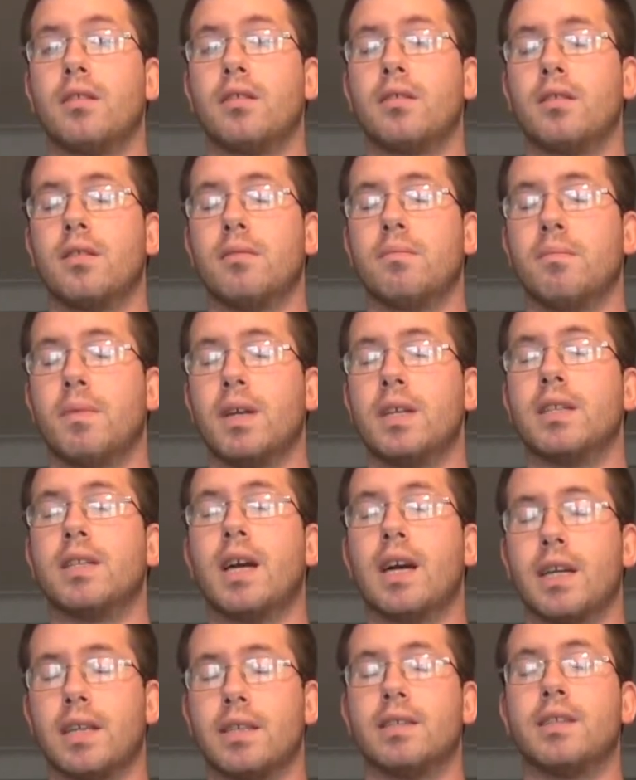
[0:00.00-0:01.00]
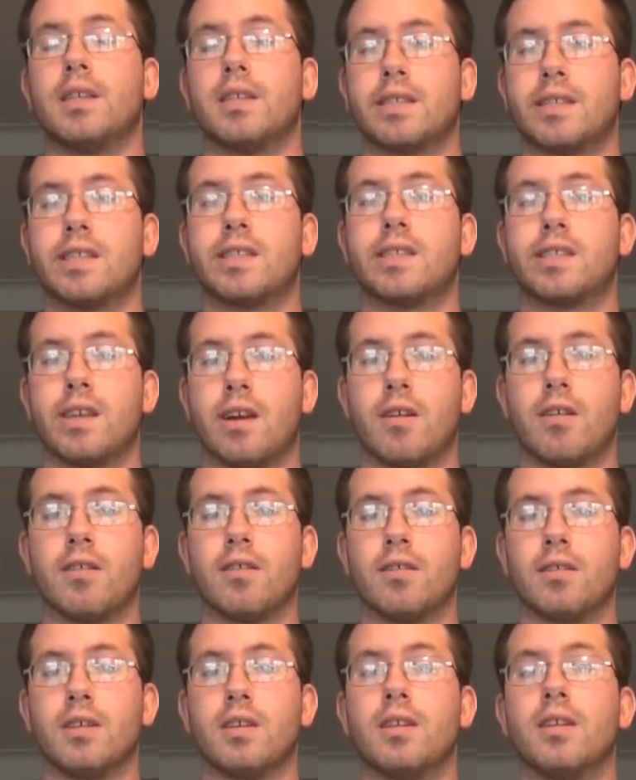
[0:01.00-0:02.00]
It might not
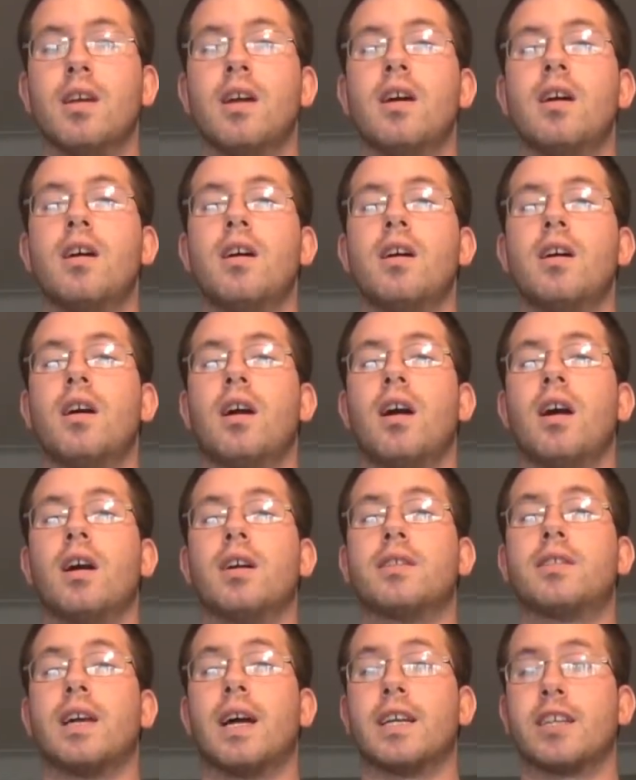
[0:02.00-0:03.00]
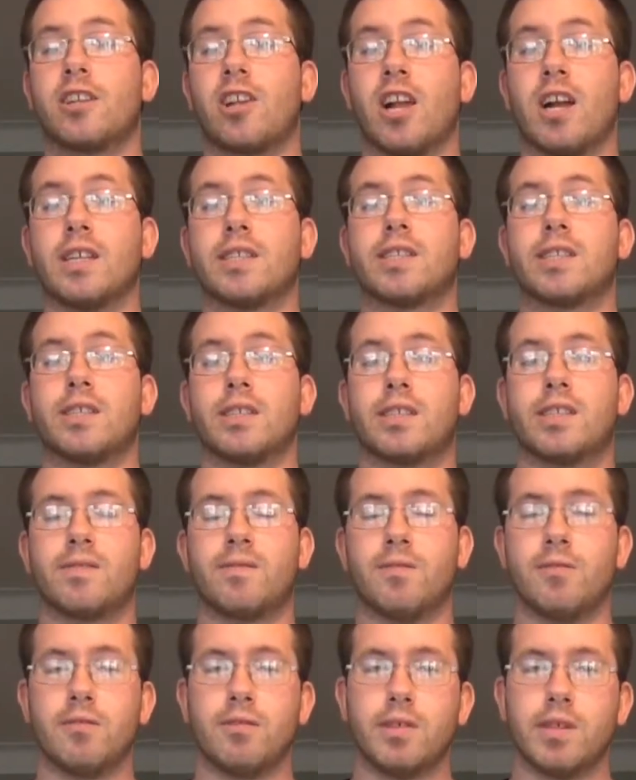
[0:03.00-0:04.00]
necessarily digest its
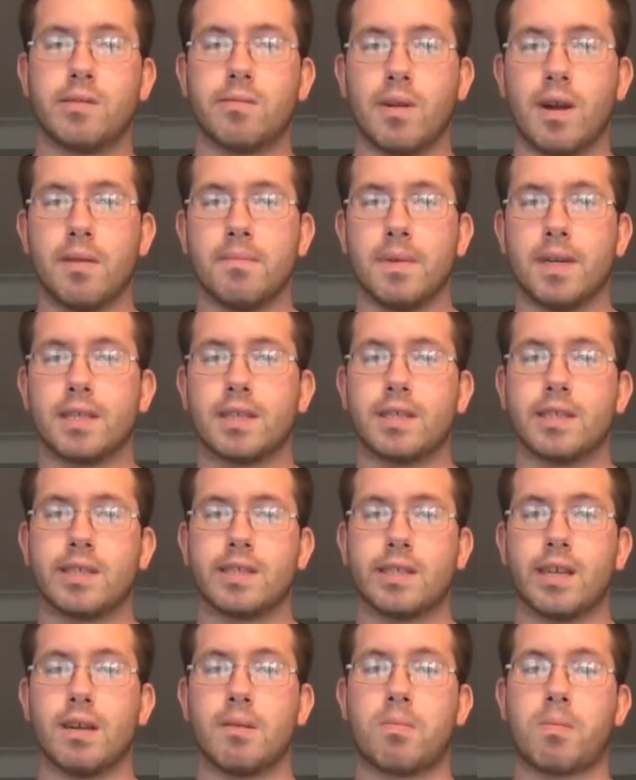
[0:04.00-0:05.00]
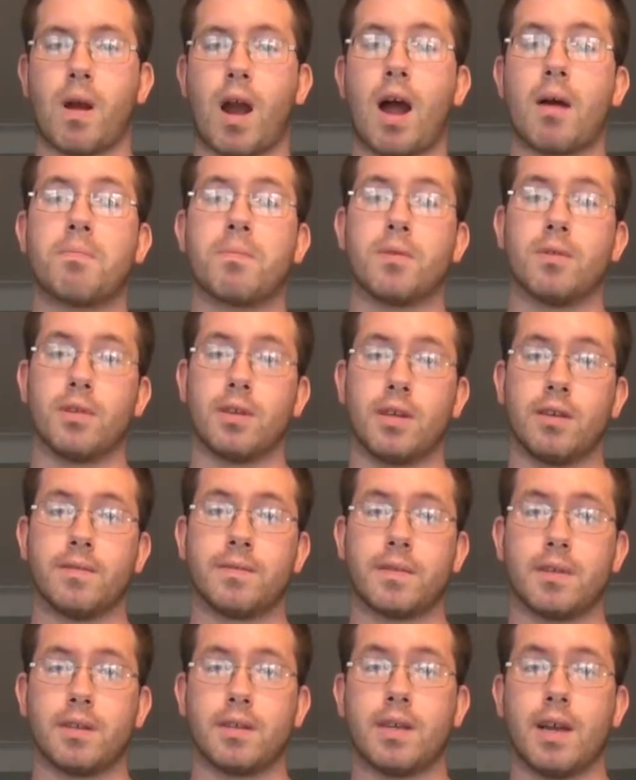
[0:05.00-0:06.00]
food, is what I meant to say, properly if
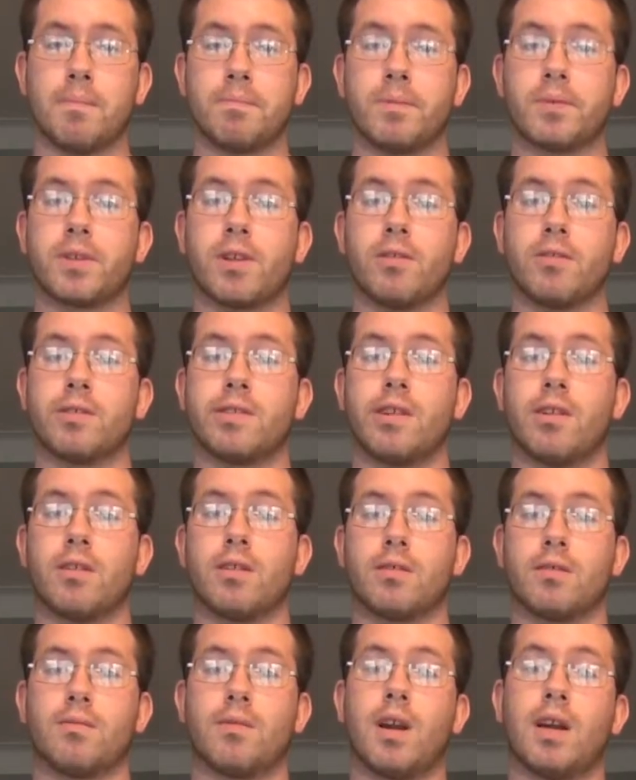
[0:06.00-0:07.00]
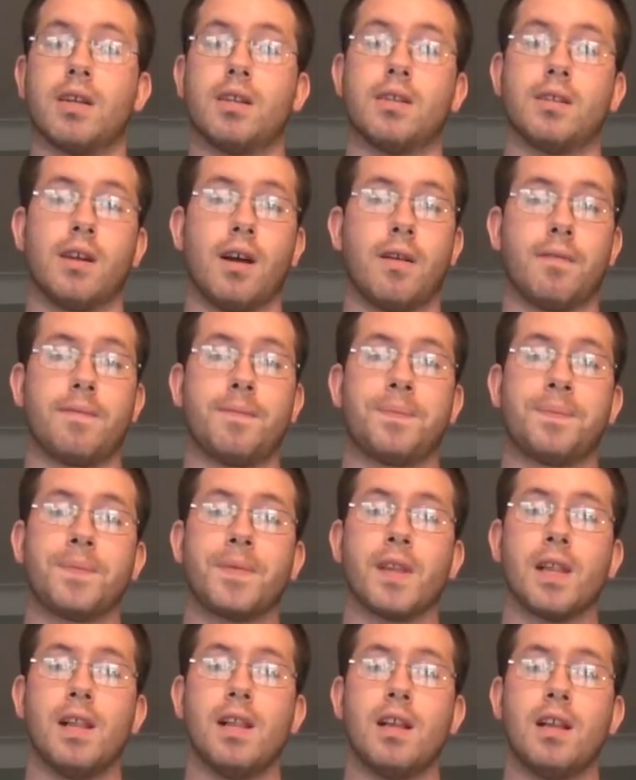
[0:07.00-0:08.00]
the temperatures aren't right enough.
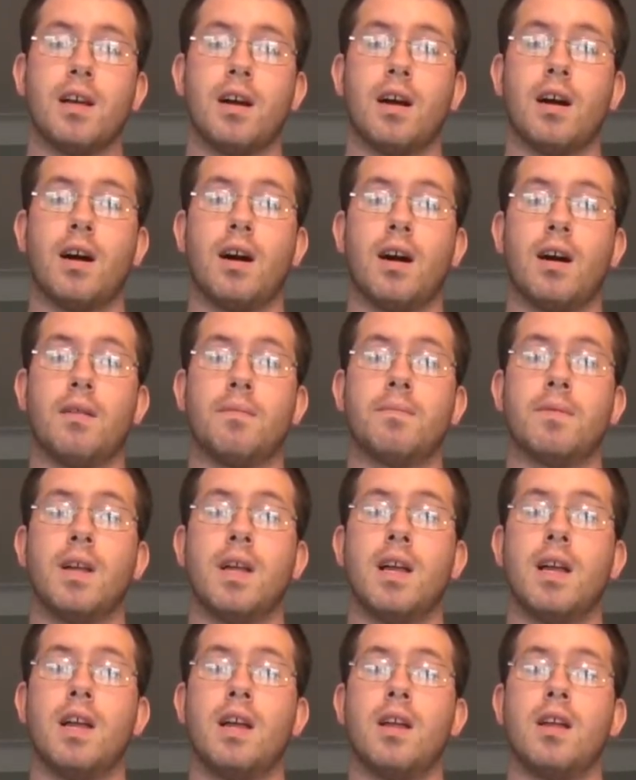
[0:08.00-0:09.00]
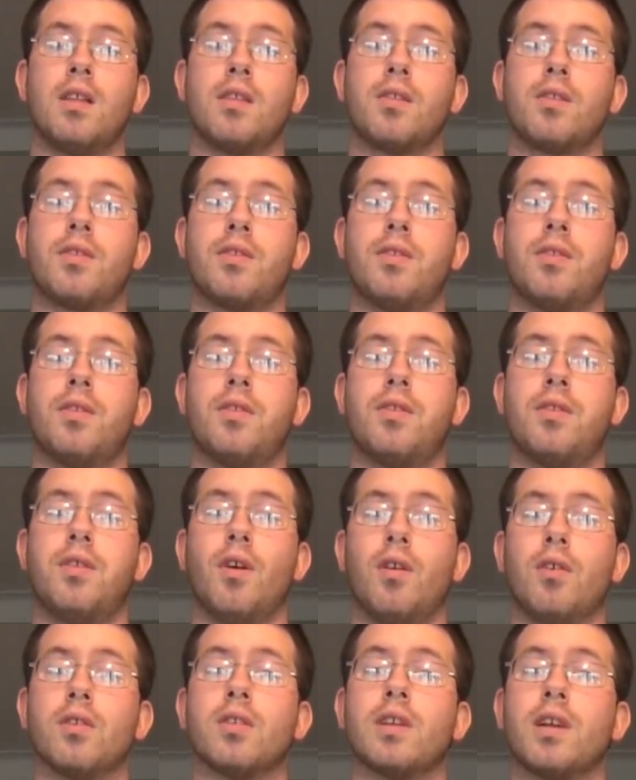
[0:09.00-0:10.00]
The
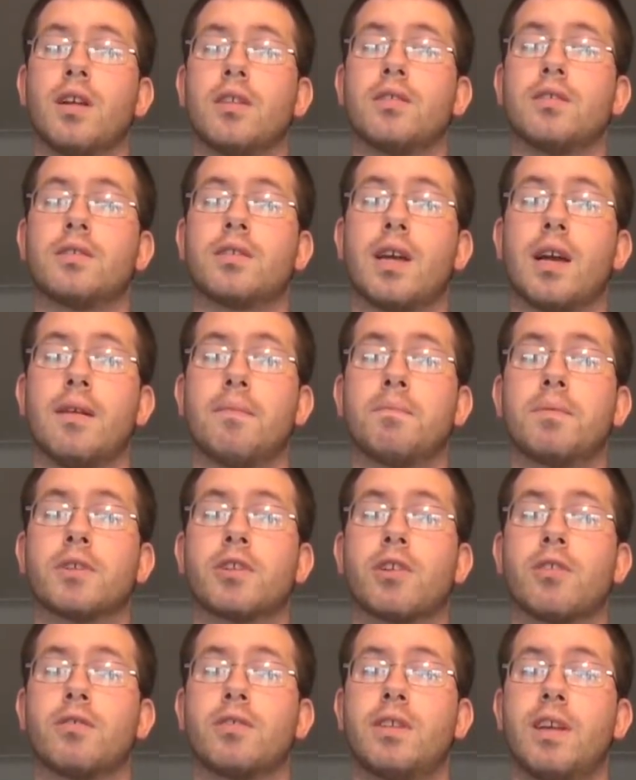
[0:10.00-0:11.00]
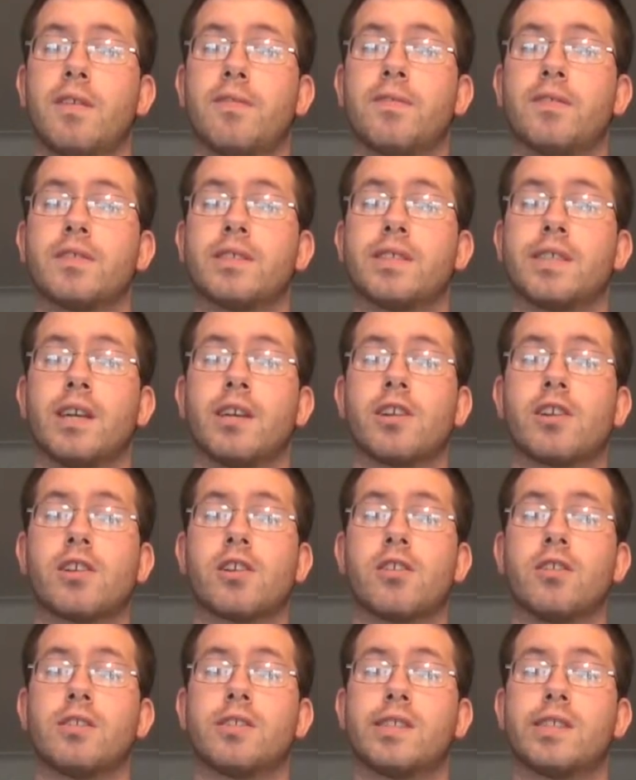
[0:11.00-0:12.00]
only other temperature difference I
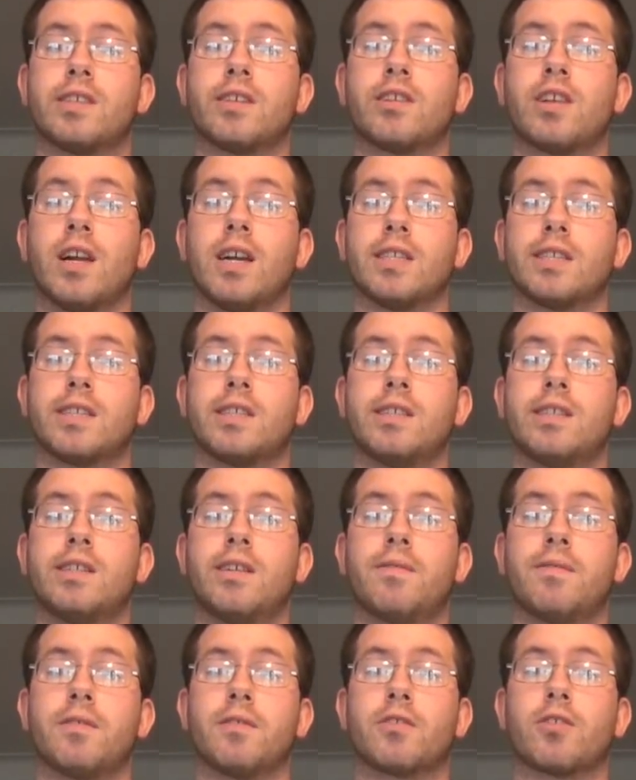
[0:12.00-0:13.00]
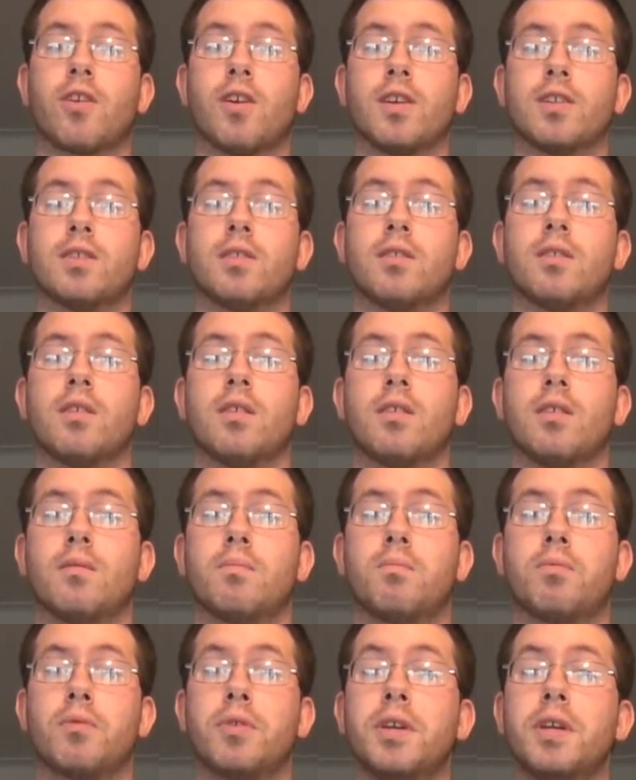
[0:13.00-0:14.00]
should suggest is if you're trying to
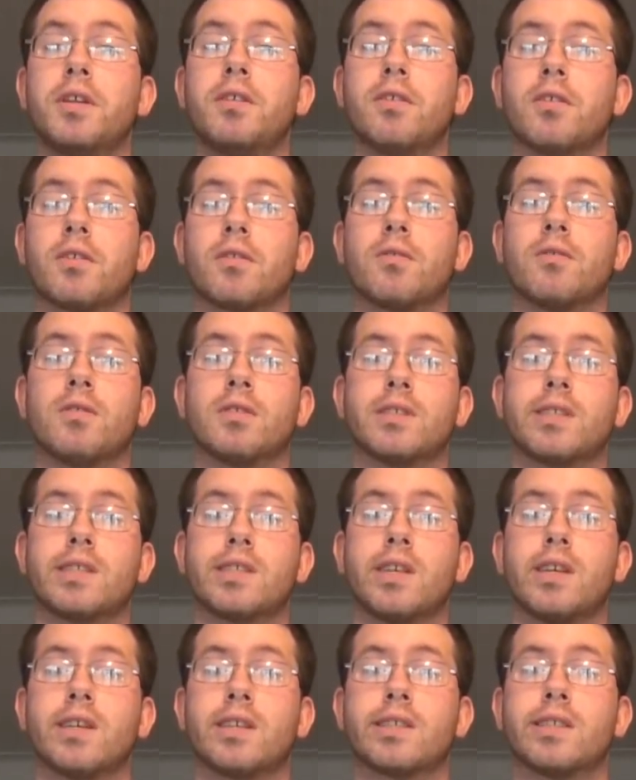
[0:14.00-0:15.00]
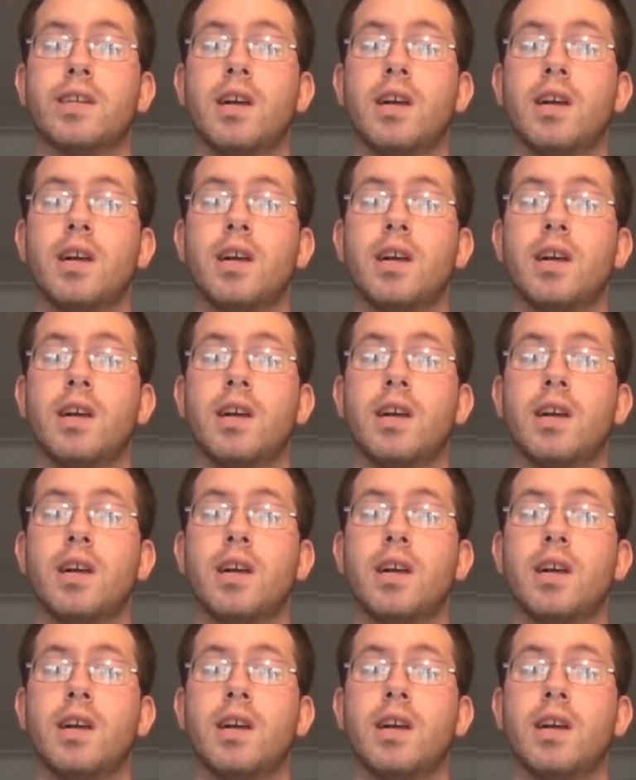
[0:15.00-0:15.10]
breed your corn snakes,